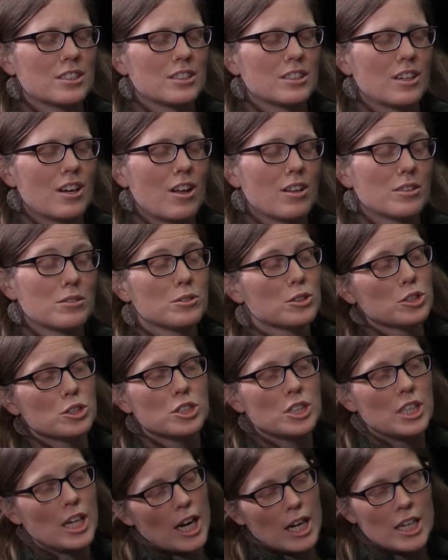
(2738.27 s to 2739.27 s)
all of
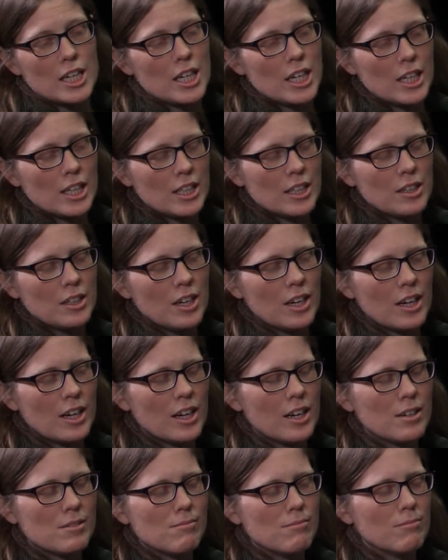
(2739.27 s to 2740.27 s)
Christianity,
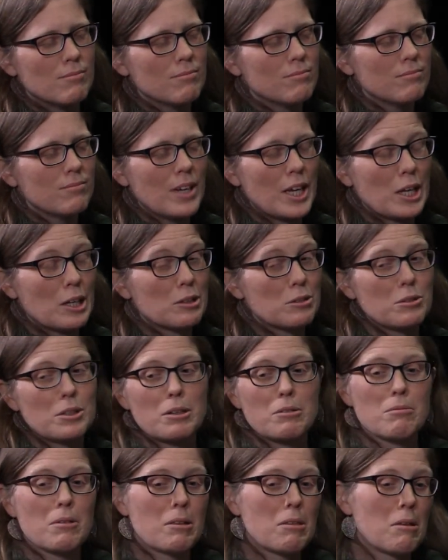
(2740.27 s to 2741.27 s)
um,
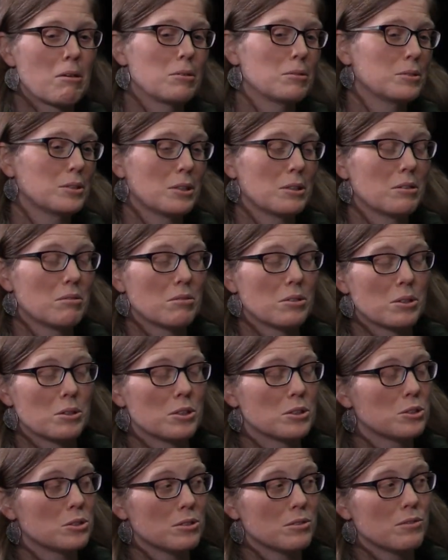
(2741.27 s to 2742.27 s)
including with those in the
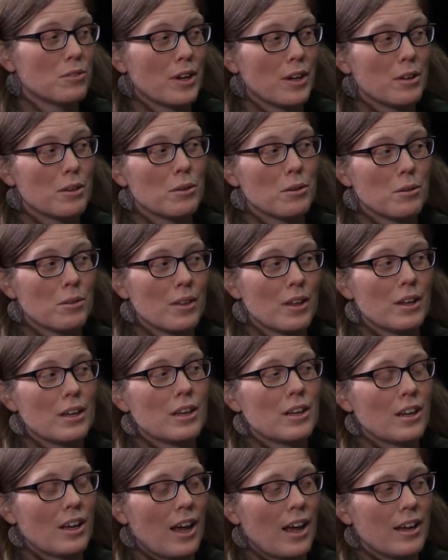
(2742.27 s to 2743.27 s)
Christian faith who
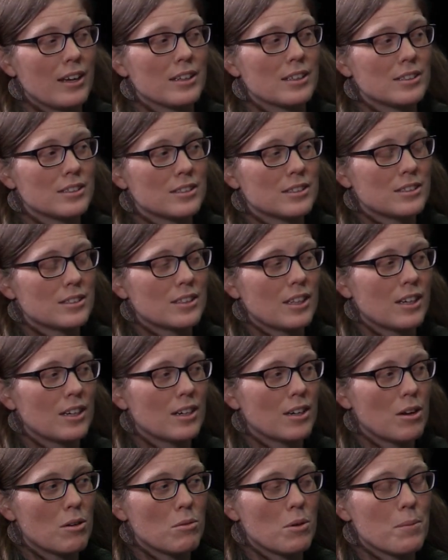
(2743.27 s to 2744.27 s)
think I, as uh,
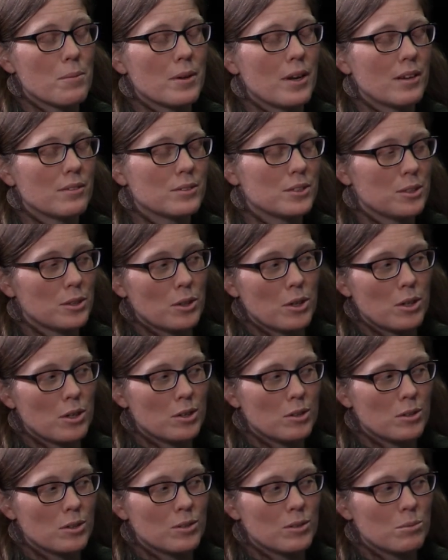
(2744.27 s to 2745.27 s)
a woman, have
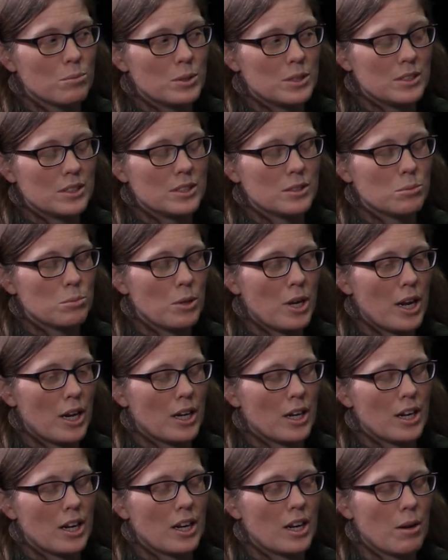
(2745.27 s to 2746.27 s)
zero business
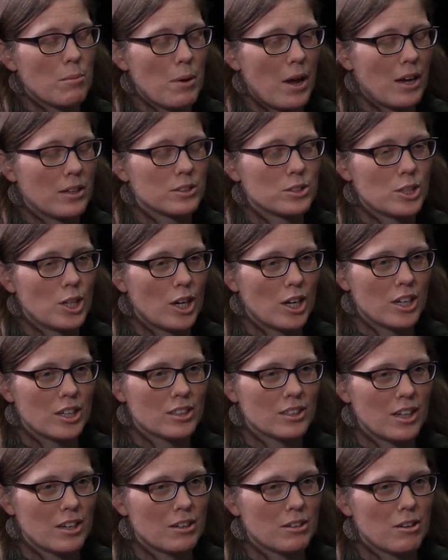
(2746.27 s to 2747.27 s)
being a pastor,
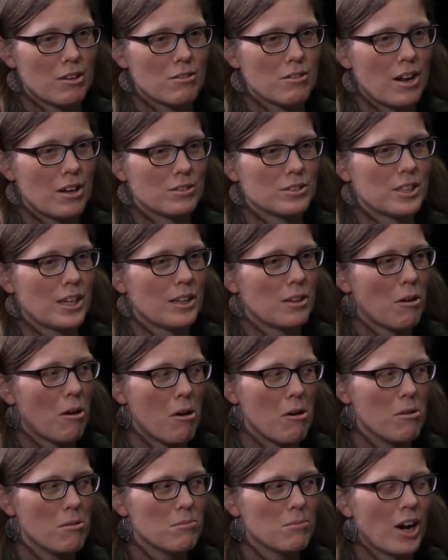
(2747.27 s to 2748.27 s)
let alone outside the
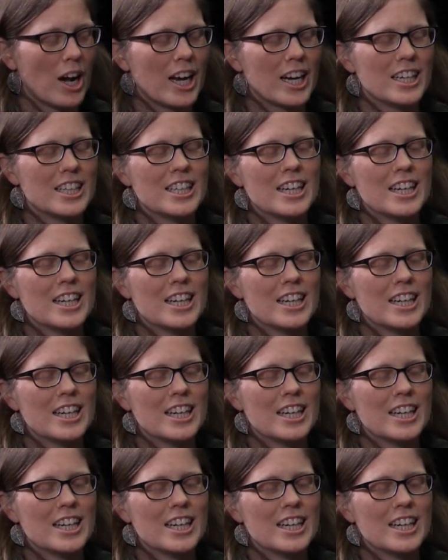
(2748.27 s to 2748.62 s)
home, right?